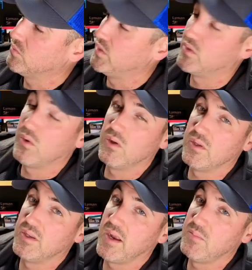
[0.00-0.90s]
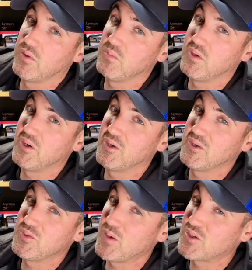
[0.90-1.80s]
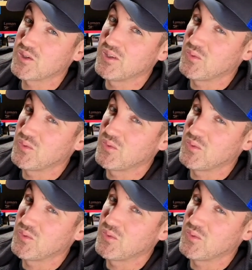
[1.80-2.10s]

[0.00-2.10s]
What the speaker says: recoil in 9mm, especially